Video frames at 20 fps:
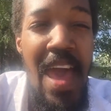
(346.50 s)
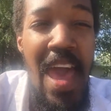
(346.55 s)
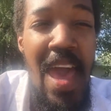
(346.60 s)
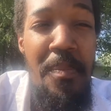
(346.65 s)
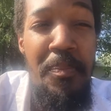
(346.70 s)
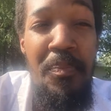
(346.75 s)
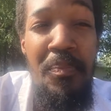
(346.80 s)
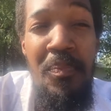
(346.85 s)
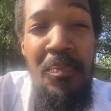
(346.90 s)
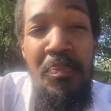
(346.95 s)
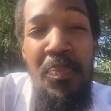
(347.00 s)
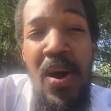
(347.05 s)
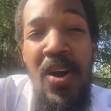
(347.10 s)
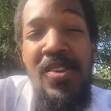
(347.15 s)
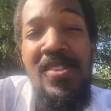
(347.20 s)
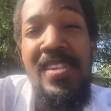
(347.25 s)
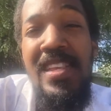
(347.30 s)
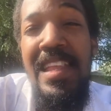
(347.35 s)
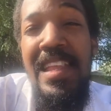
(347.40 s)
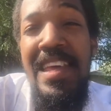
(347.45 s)
It
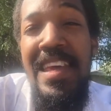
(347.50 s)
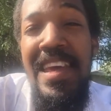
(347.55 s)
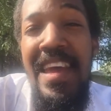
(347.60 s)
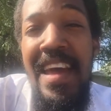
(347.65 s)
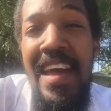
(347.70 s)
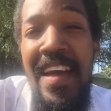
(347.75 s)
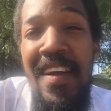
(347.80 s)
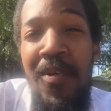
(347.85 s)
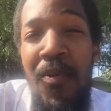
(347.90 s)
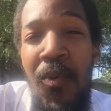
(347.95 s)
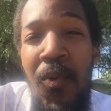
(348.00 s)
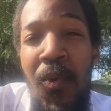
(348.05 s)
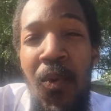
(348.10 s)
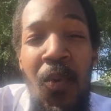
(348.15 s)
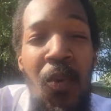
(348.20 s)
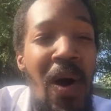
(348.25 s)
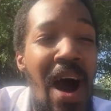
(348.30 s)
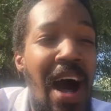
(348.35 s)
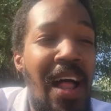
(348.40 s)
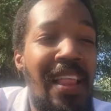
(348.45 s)
personally,
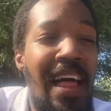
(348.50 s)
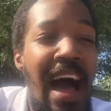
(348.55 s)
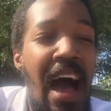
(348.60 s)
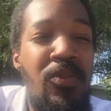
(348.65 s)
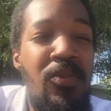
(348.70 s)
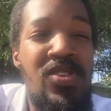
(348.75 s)
while I